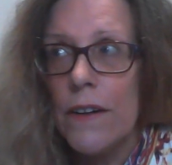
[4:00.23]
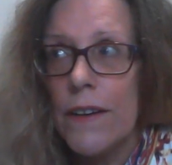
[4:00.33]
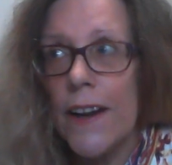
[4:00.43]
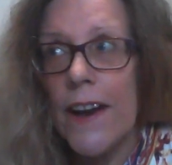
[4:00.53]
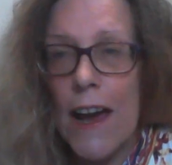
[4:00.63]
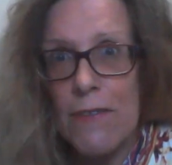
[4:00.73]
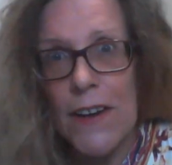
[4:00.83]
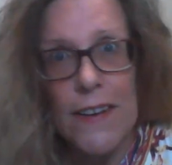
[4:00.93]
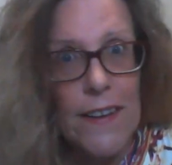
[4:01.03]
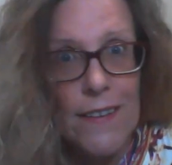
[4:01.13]
in
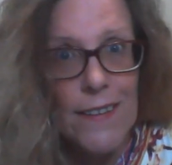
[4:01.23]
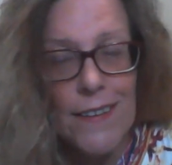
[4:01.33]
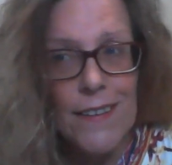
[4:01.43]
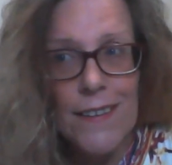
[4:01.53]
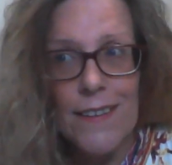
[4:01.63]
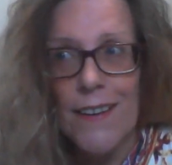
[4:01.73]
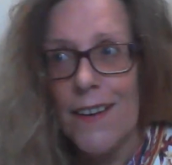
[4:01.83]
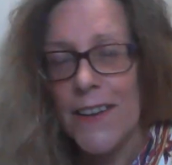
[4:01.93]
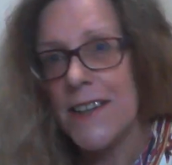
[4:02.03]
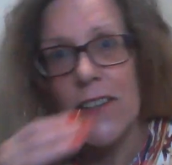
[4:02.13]
heaven.
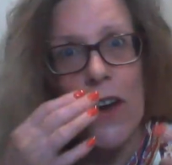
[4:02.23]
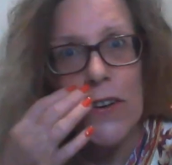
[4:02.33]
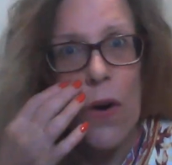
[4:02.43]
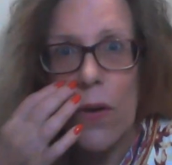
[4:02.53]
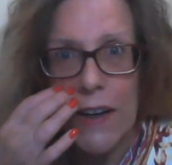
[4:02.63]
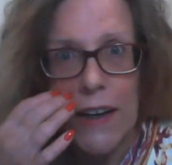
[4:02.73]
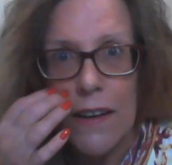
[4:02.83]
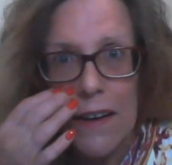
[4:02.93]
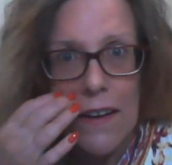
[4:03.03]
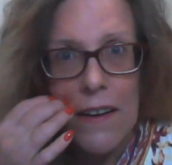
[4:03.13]
There's no yawning,
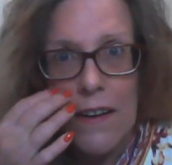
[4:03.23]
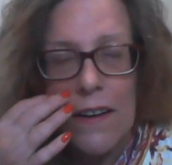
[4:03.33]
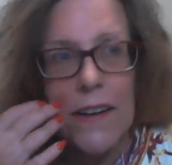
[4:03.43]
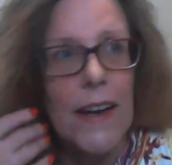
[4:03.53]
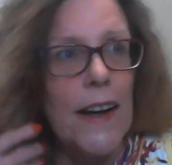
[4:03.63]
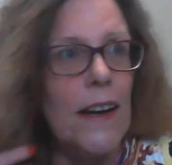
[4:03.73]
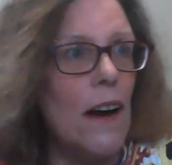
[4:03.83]
okay?